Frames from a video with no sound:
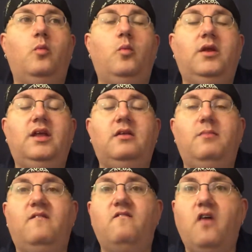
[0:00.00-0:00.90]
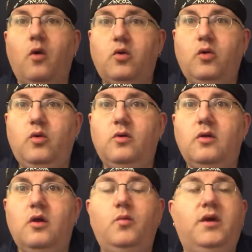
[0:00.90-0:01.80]
We need to be vocal.
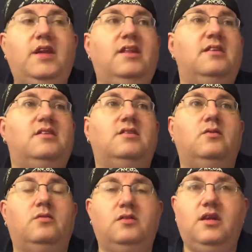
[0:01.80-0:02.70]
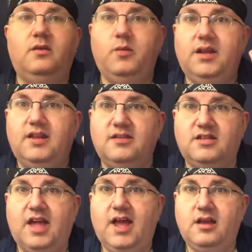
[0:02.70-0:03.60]
We need to
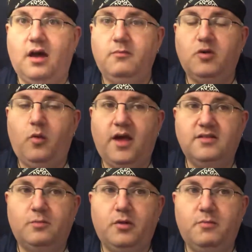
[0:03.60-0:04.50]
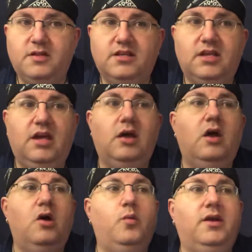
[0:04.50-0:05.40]
stand up to white supremacy.
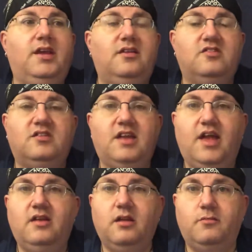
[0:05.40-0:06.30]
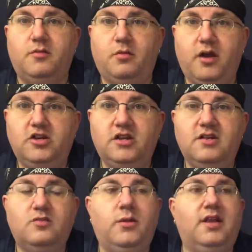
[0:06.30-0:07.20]
We need to stand up to
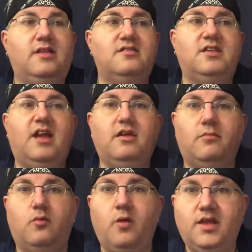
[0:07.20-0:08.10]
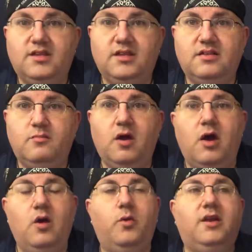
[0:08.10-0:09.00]
prejudice. We need to stand up to racism.
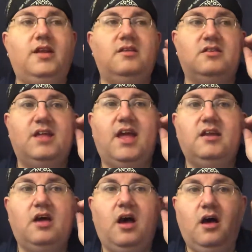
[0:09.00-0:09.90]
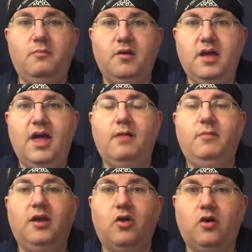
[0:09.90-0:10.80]
We need to stand up and
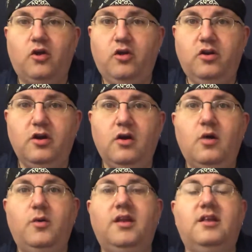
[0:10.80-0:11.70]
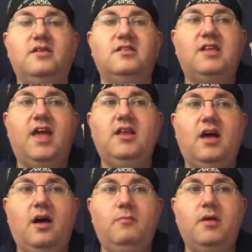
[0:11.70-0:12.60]
be heard. We need to stand
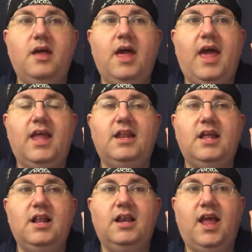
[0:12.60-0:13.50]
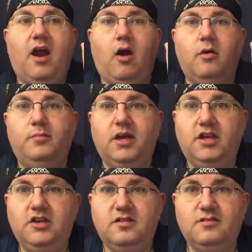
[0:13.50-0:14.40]
up and let our
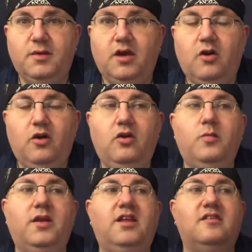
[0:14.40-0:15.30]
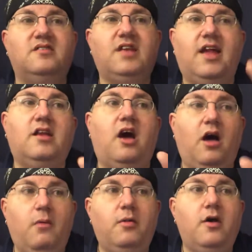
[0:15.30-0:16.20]
opinions be heard. We need to stand
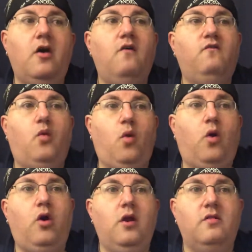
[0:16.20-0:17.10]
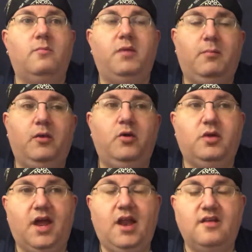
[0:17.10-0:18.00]
up for the people who
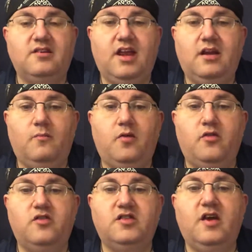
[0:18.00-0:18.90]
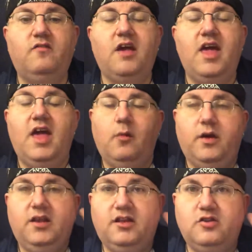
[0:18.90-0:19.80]
cannot stand up for themselves. And we
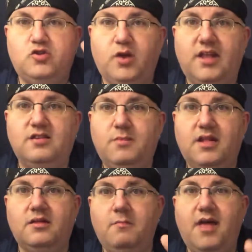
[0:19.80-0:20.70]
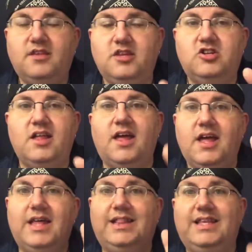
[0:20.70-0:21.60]
need to transmit the message that
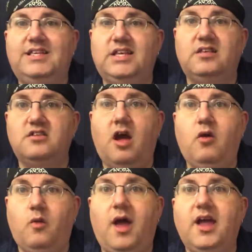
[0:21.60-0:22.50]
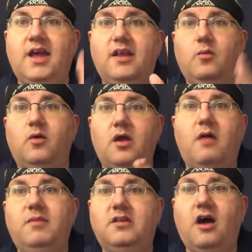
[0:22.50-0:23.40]
this is not right and it will
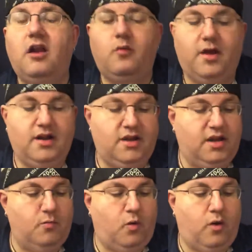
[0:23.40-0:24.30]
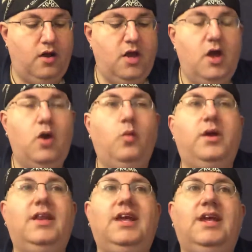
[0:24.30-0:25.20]
not be tolerated anymore.
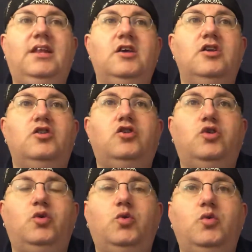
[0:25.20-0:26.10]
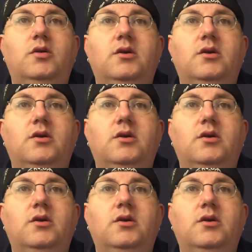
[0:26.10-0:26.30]
We need to